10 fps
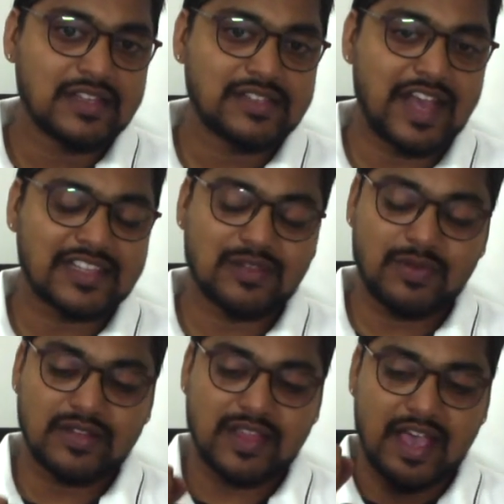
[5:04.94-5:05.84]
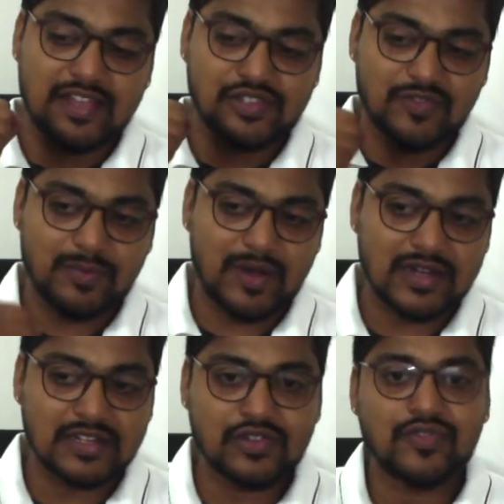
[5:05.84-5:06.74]
is taxable in the hands of the
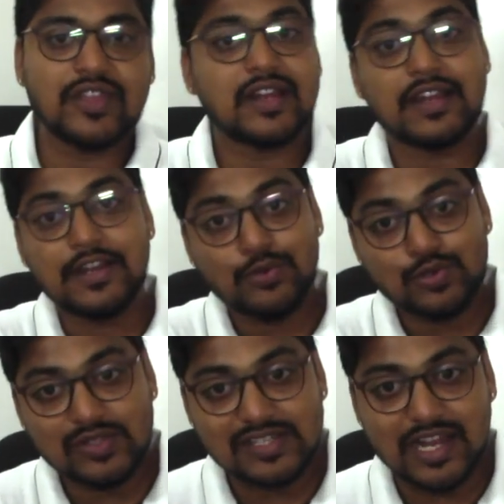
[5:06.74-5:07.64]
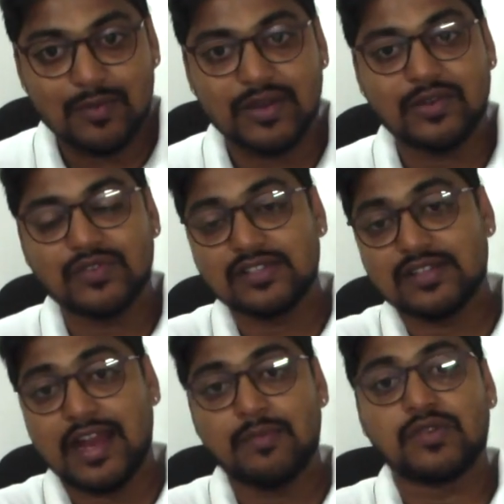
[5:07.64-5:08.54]
partners on their individual slab rate, which is
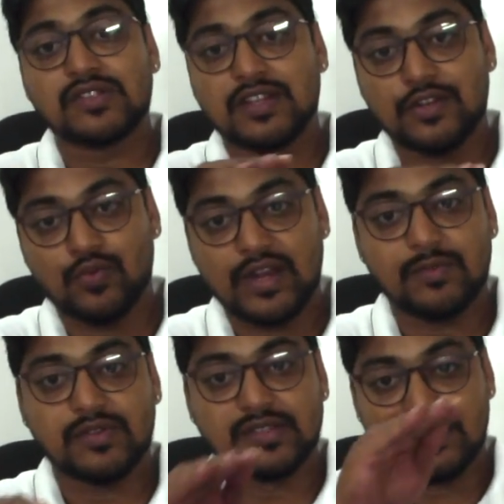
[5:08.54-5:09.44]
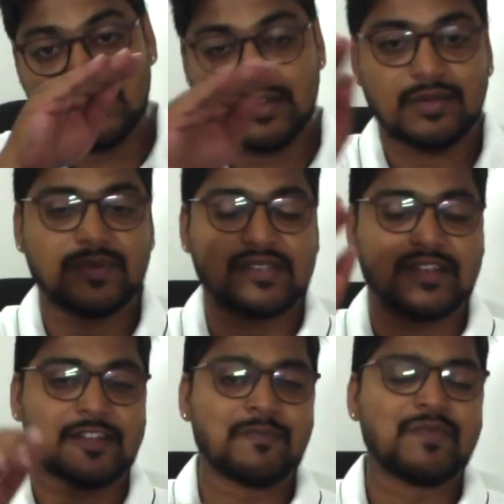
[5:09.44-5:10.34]
10%, 20%,
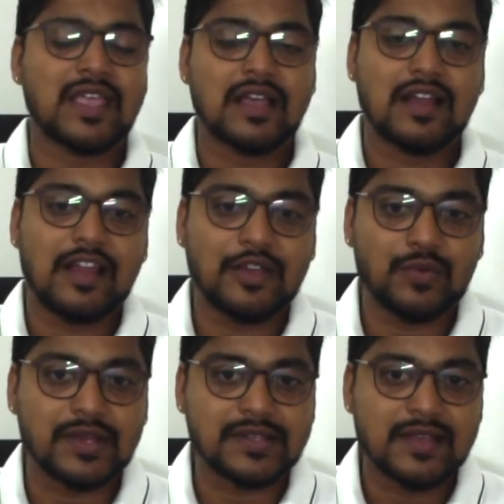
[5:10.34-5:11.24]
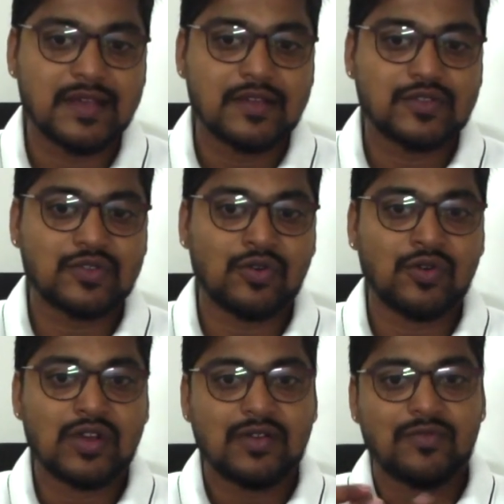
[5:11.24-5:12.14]
30%. Likewise.
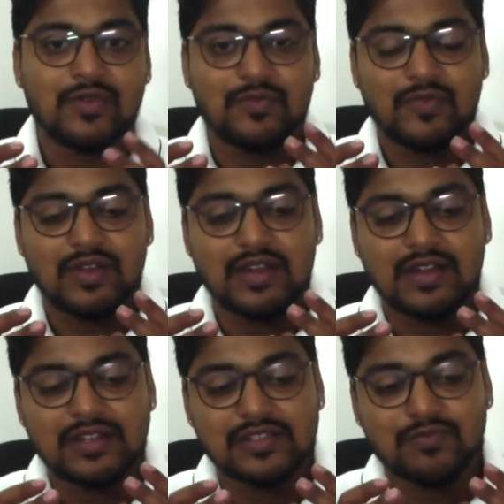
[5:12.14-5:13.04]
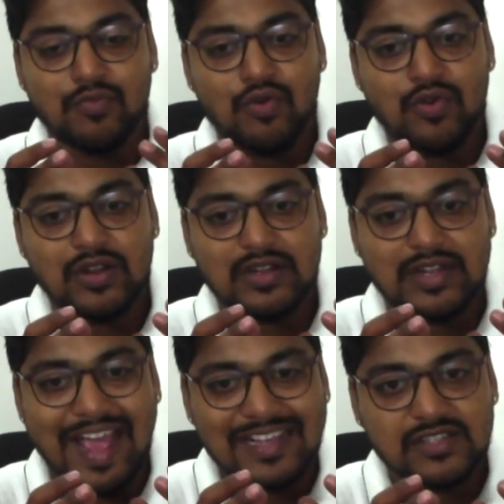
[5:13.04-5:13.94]
So it is more
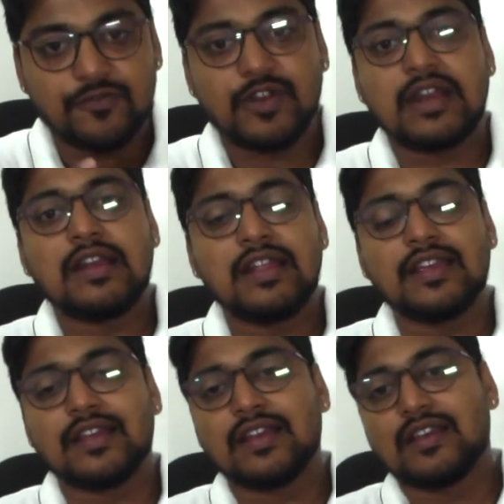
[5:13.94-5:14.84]
tax friendly